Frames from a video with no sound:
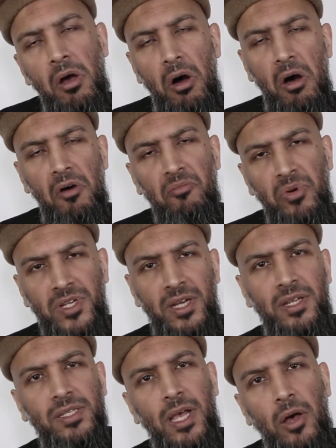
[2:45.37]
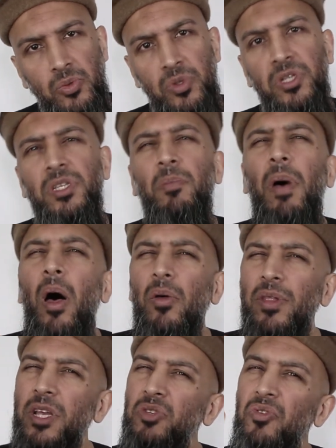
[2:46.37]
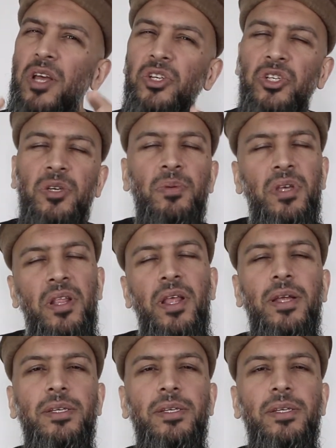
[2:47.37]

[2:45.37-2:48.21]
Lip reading: of Protect This House, which is about these relationships and their